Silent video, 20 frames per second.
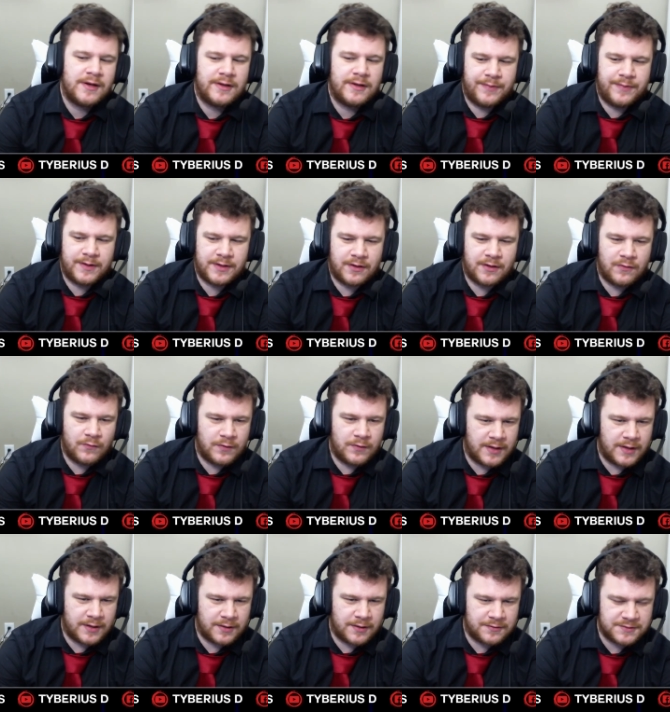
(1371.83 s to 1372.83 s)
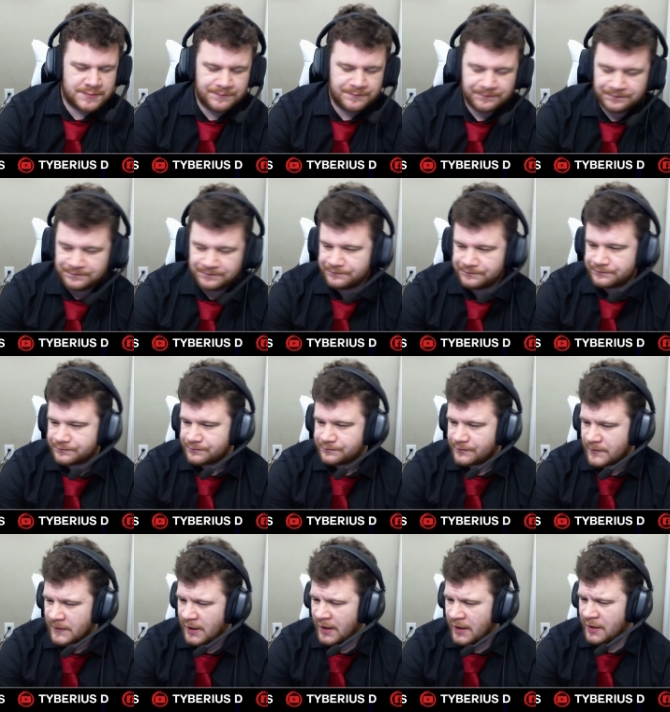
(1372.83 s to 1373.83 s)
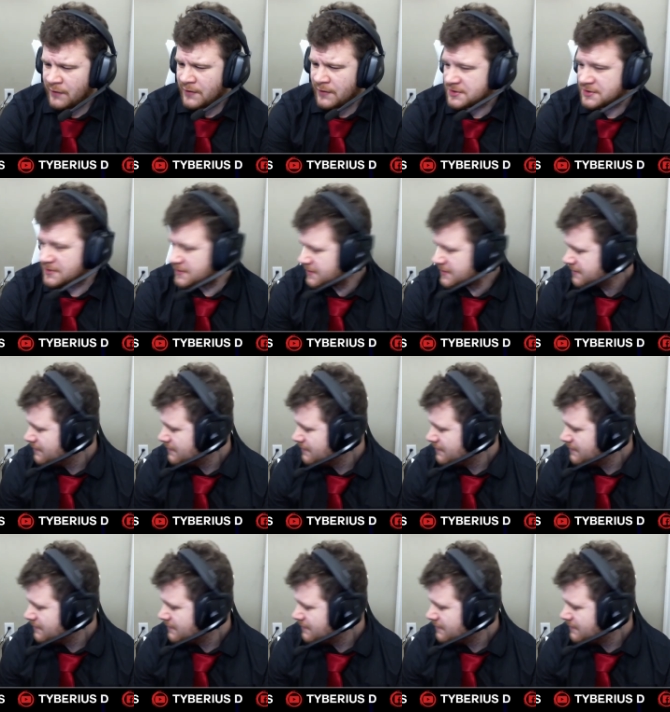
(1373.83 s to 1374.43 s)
depending on where that goes. Any questions?